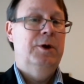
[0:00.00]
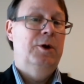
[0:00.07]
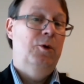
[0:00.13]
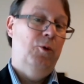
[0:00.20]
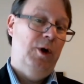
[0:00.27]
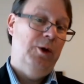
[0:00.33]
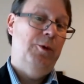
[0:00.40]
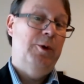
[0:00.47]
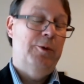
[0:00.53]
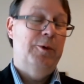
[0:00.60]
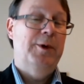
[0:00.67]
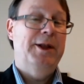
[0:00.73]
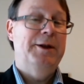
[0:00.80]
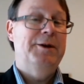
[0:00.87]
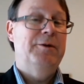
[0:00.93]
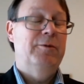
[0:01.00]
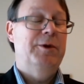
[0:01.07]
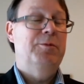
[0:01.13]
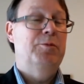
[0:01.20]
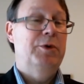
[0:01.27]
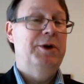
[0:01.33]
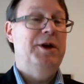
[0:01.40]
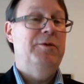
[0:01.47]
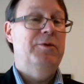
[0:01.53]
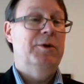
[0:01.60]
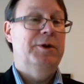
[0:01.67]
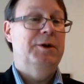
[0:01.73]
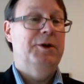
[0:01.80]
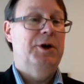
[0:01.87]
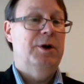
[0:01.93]
While we were relatively brief on
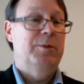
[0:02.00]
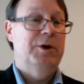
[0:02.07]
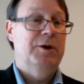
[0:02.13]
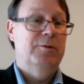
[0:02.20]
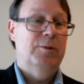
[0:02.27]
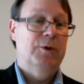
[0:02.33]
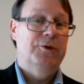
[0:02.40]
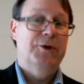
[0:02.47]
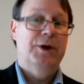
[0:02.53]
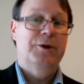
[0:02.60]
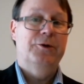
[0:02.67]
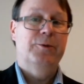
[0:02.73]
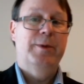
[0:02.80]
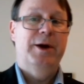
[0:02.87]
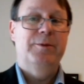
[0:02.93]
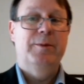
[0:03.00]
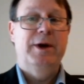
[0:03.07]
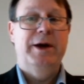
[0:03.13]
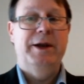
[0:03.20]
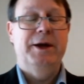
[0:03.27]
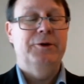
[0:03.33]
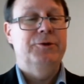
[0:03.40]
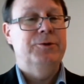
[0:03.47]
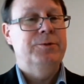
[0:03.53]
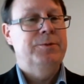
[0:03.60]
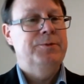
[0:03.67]
the topic of Bolzano's mathematics,